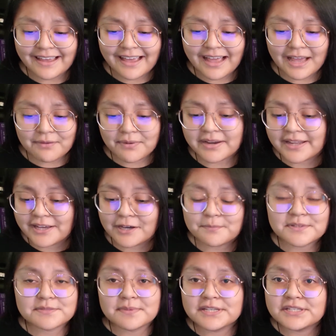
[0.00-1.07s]
I want to help
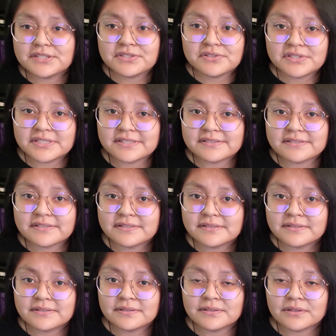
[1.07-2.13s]
as many students
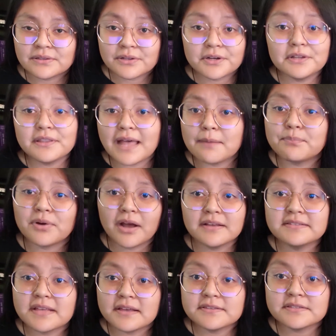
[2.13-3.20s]
learn that
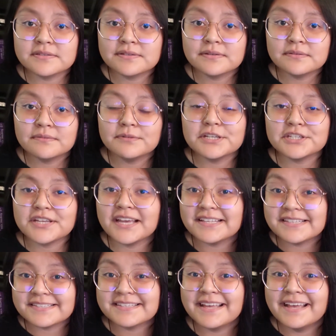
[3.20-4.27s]
process, which
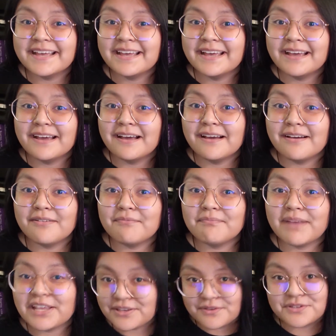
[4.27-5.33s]
hence
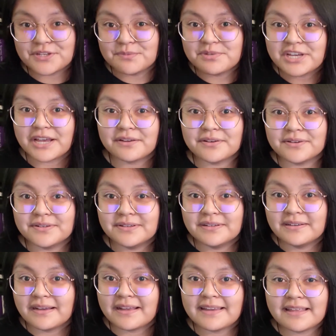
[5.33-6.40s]
my YouTube channel.
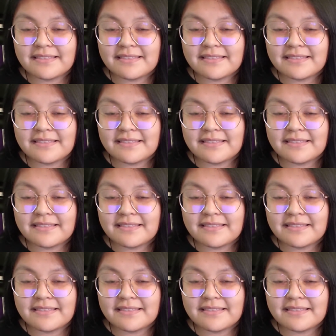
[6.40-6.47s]
And I